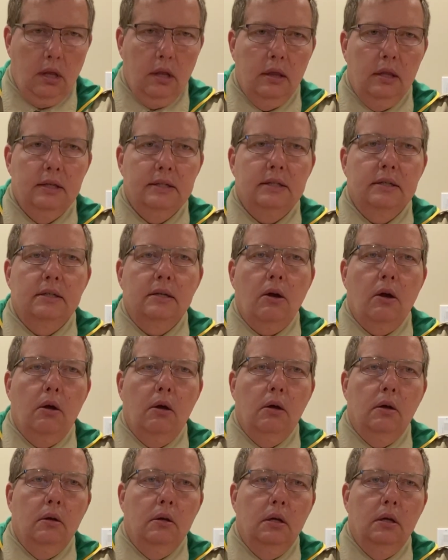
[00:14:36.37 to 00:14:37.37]
This is
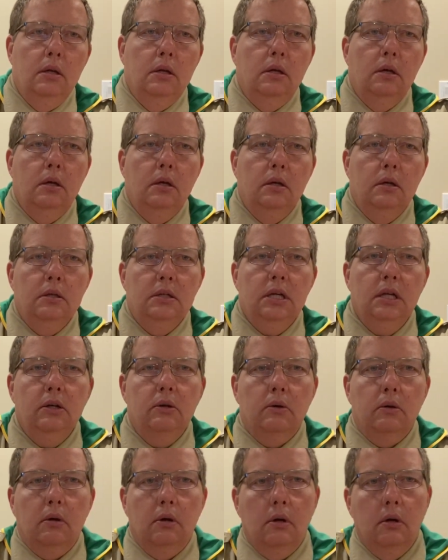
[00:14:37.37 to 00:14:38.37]
called
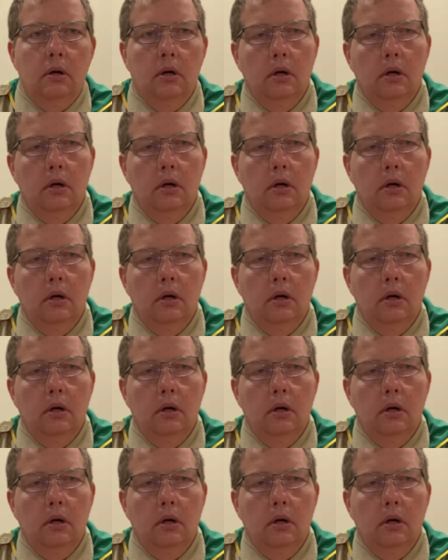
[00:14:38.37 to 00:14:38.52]
tinder.